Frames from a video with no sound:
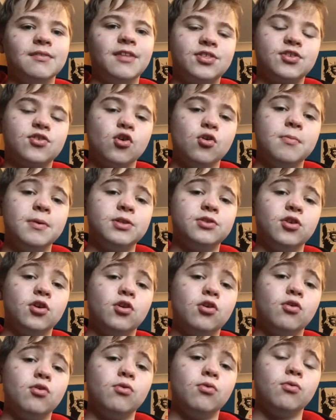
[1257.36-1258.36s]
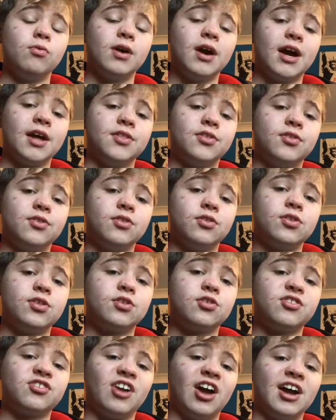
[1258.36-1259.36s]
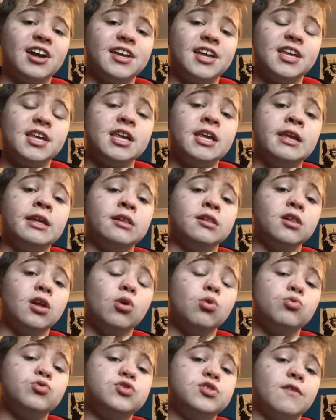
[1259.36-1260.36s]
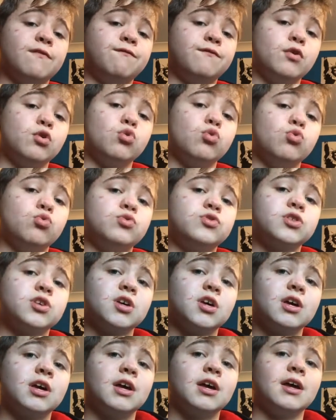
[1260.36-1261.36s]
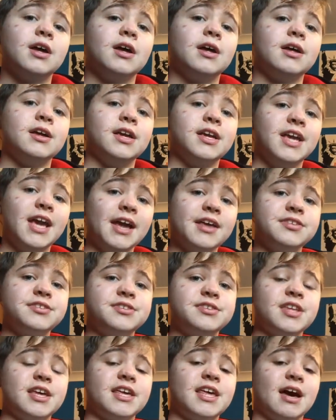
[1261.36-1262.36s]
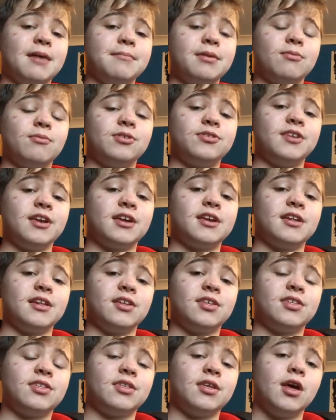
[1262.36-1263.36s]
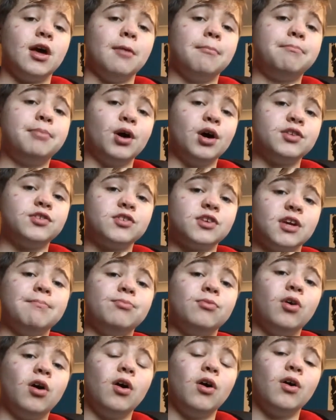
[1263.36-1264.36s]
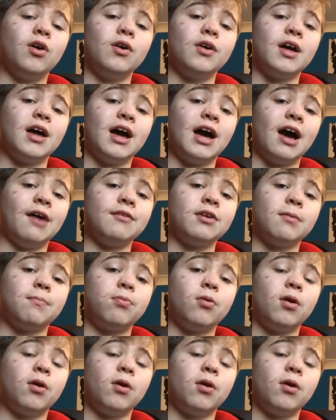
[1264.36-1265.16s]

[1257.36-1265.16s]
Scooby-Doo and Shaggy eat loads of food. Yes, they can be ridiculous, but I'm not having a